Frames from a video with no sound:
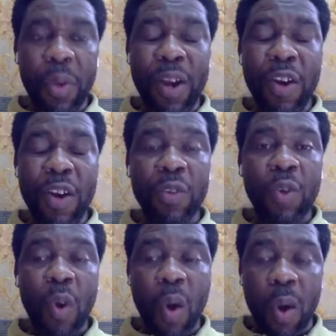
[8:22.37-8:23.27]
You are
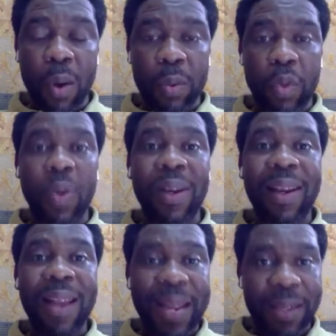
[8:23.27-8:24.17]
not called to
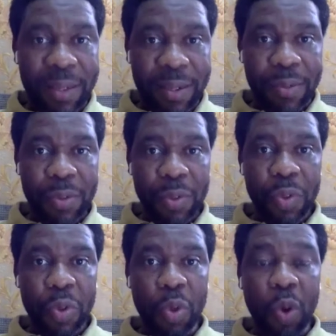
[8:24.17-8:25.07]
like,
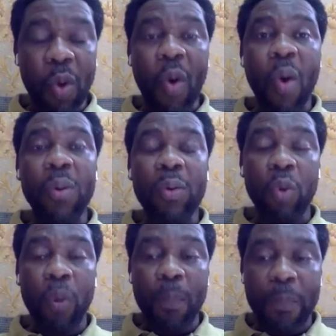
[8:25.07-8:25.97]
you're
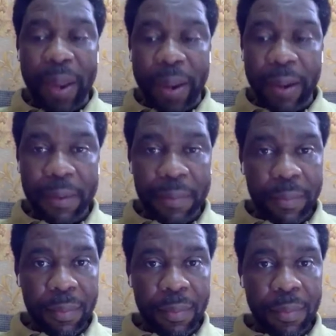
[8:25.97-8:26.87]
called to obey.
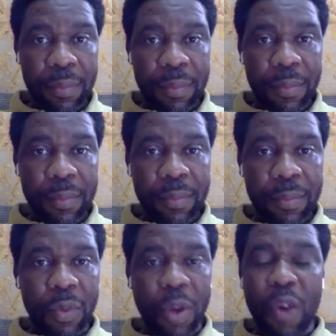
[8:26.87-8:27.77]

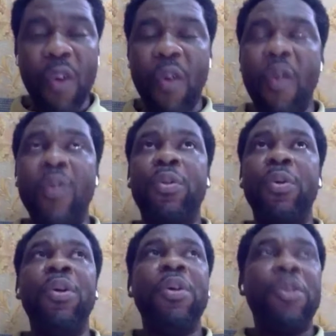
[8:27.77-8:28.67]
You are not
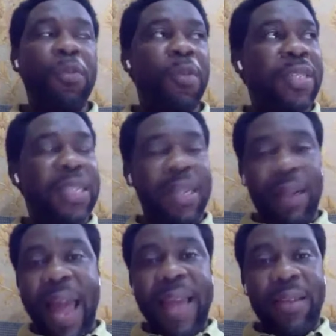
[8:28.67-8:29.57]
called to, you must
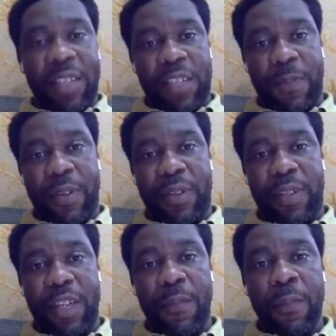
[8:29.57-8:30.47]
like this
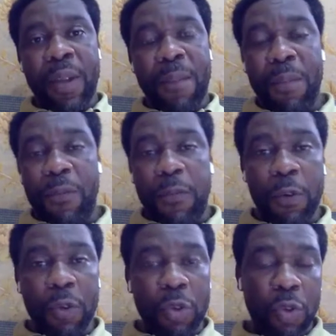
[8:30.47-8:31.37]
person
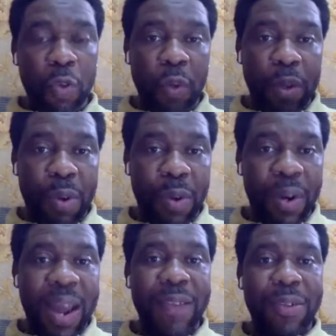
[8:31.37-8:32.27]
before you do what
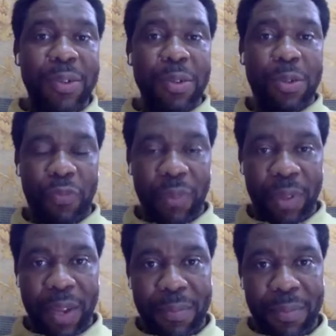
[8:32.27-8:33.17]
God asks you to do
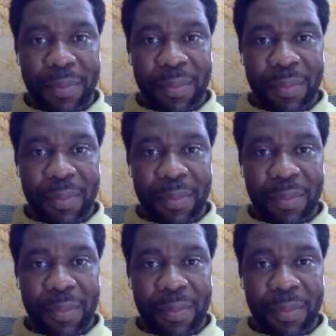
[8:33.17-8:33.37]
for them.